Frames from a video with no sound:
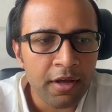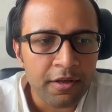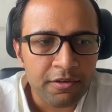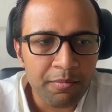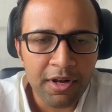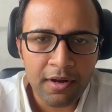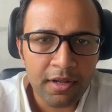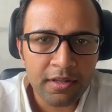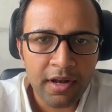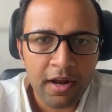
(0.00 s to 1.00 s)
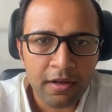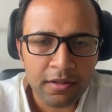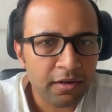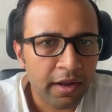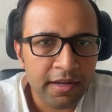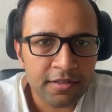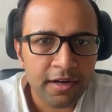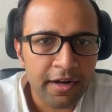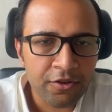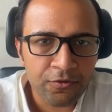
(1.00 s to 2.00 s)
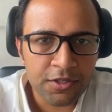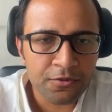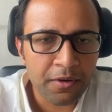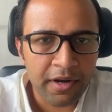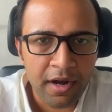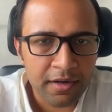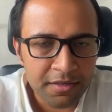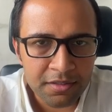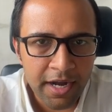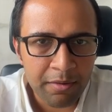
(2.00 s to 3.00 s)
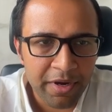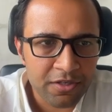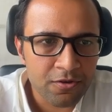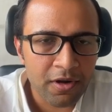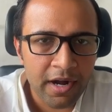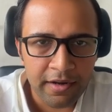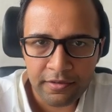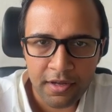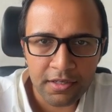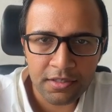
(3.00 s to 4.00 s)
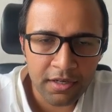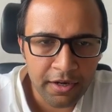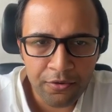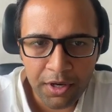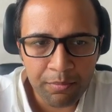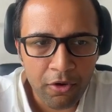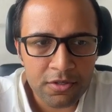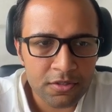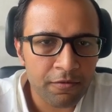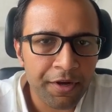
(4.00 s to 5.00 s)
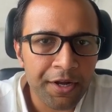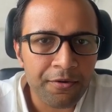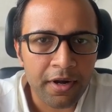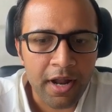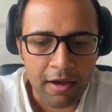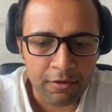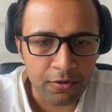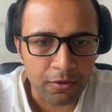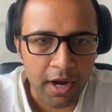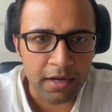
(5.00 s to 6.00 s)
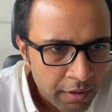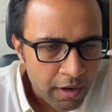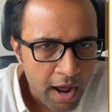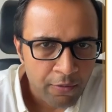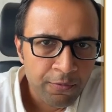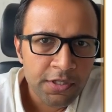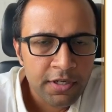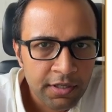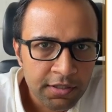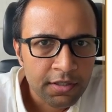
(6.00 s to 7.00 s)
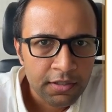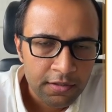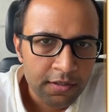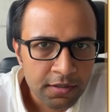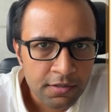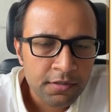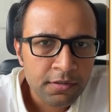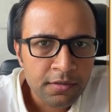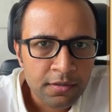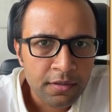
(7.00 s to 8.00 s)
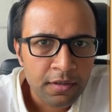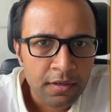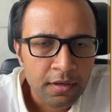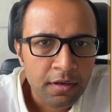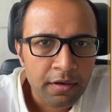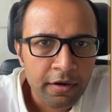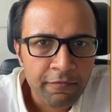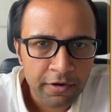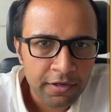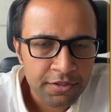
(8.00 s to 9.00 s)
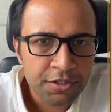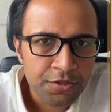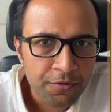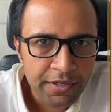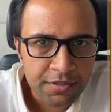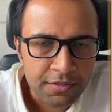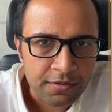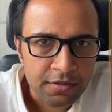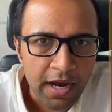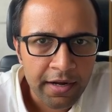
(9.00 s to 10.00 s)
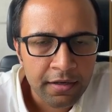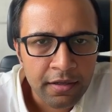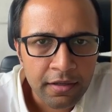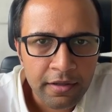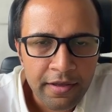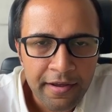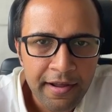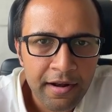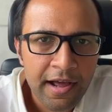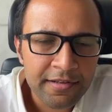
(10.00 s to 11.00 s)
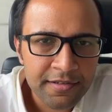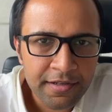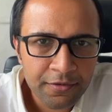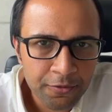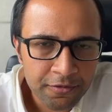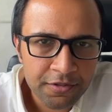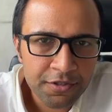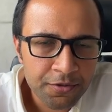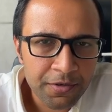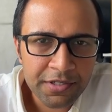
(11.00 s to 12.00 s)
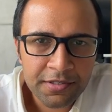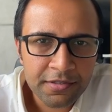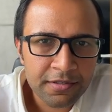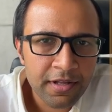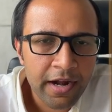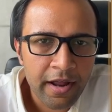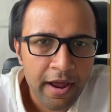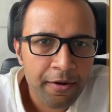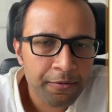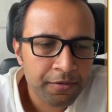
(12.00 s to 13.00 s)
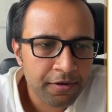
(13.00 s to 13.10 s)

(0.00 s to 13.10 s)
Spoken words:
Similarly, there are other case studies which you can understand based on our discussion, and you can pause the video and have a look. Now we shall discuss certain difficult situations, and they are largely those situations that have